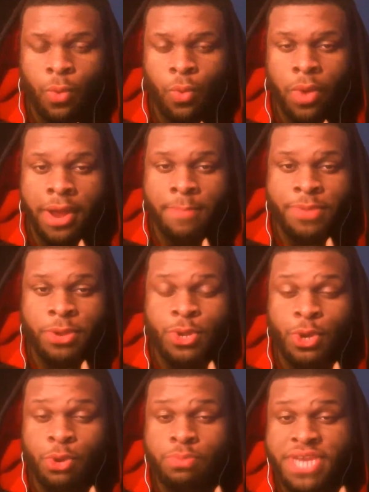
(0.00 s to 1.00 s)
What up,
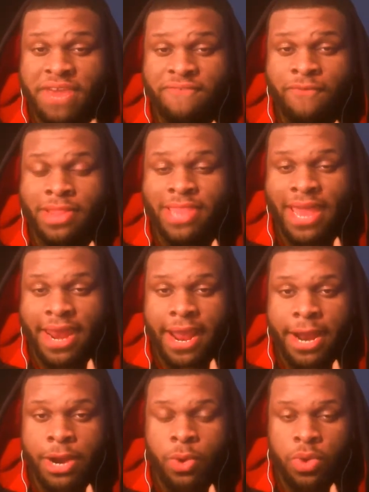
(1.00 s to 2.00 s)
YouTube? G4 Lady
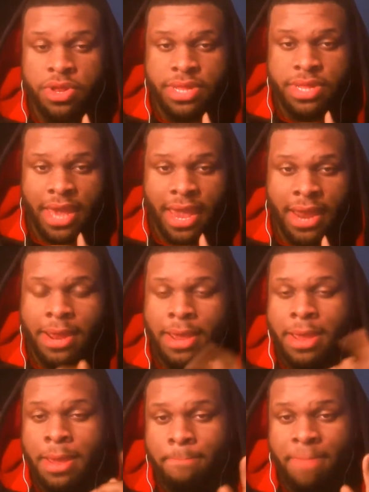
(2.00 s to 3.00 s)
here once again,
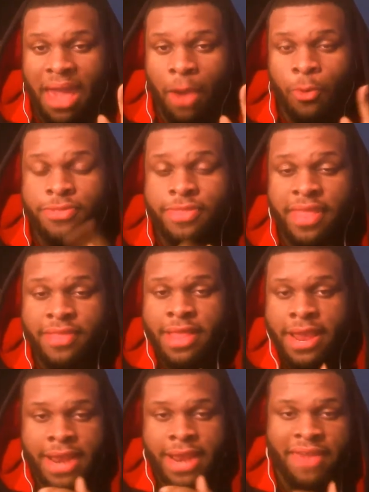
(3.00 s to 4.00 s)
back with another
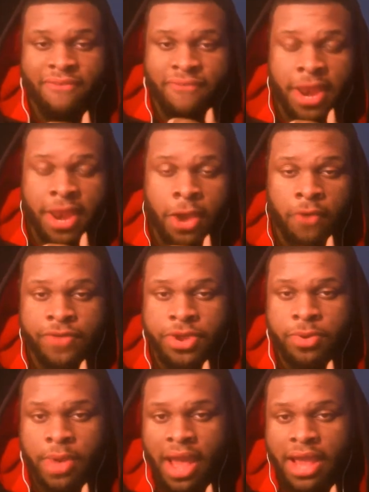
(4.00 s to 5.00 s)
late night video for
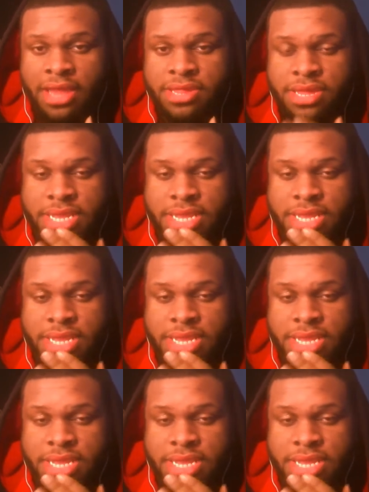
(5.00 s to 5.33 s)
you guys.